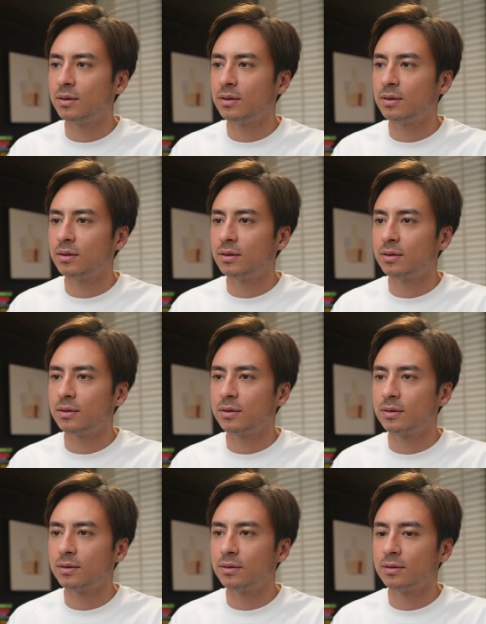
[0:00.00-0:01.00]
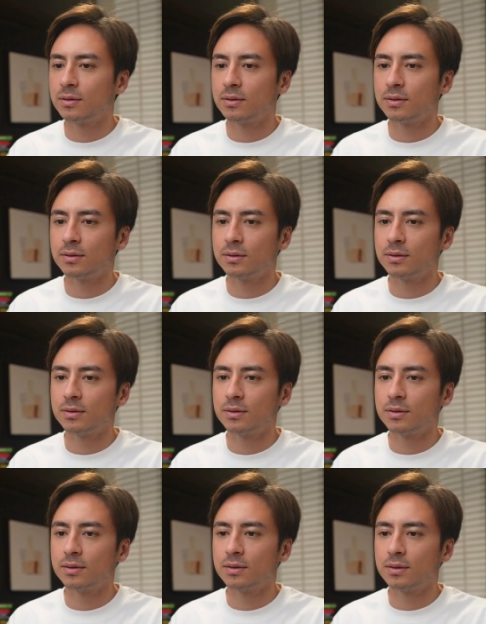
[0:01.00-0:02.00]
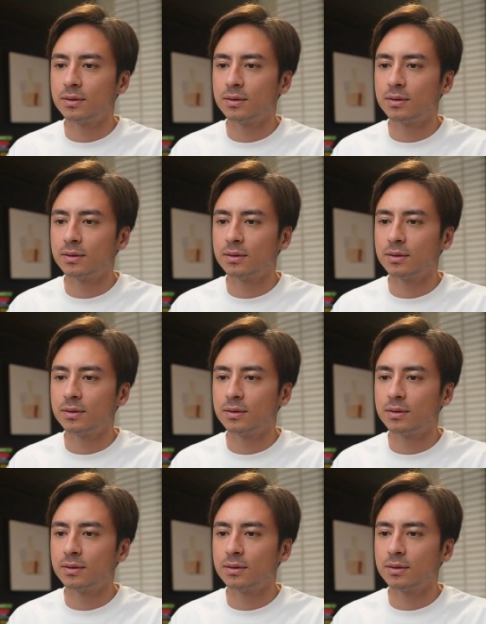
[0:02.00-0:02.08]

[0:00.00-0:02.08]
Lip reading: (silence)